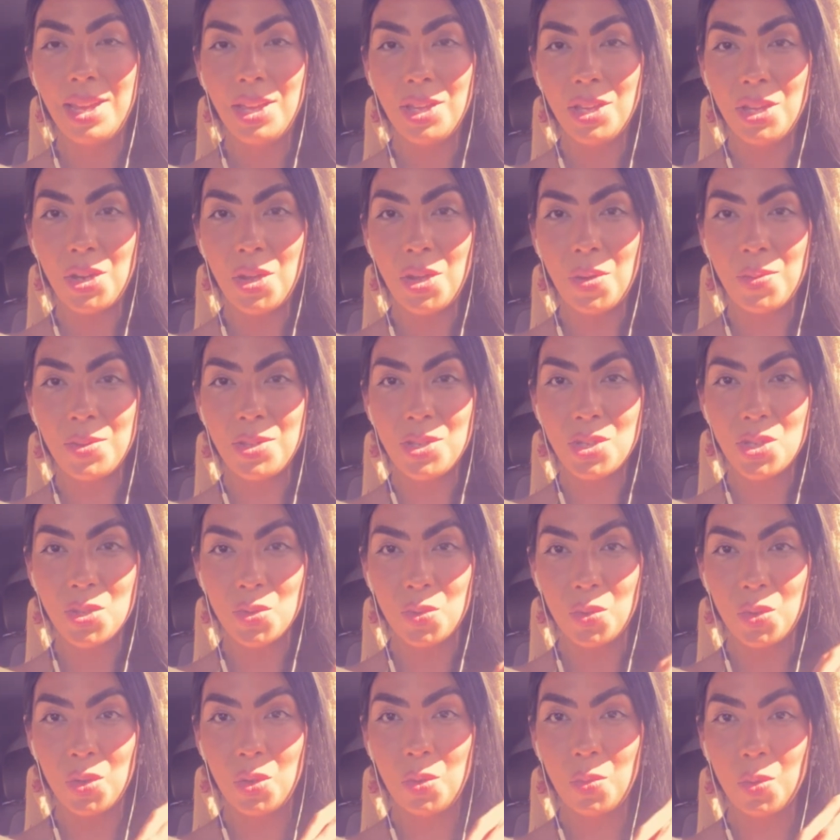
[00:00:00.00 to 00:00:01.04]
you know, in
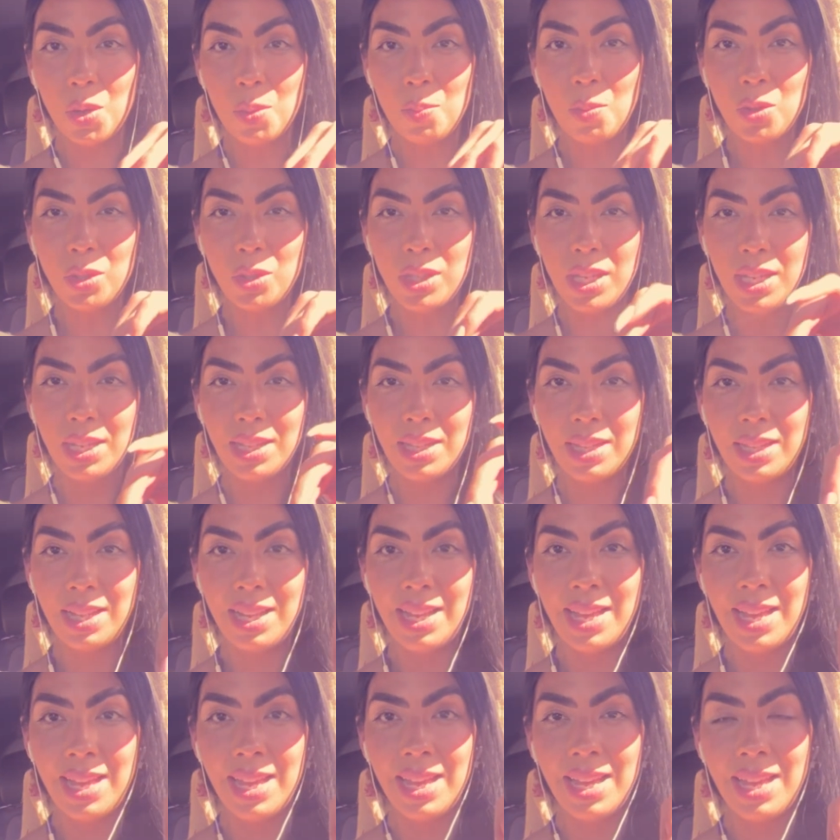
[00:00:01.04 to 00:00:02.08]
school we're molding
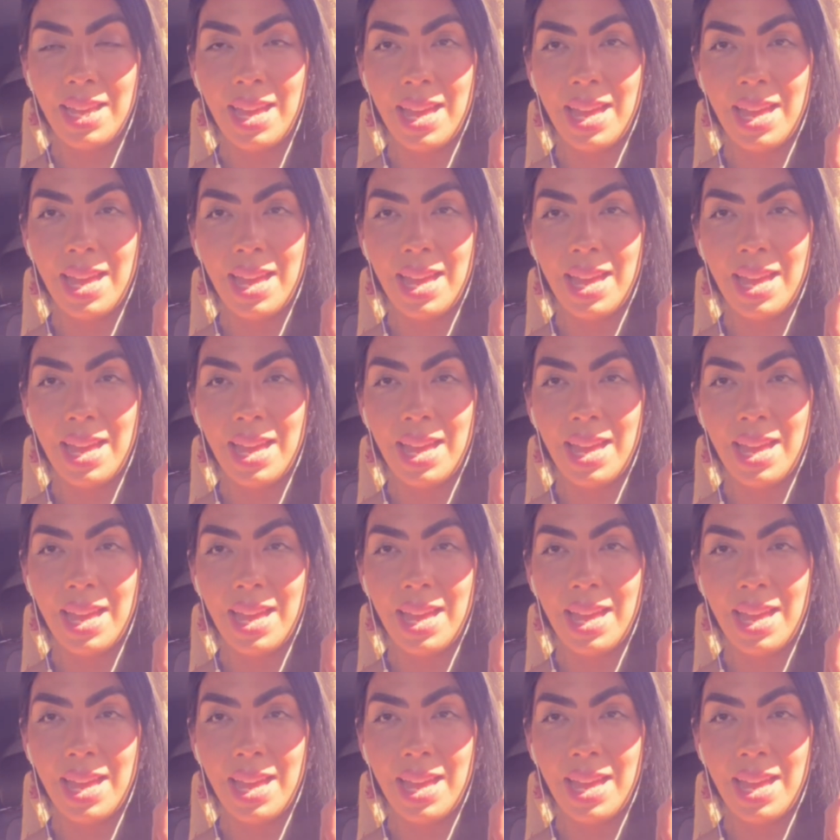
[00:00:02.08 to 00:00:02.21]
clay,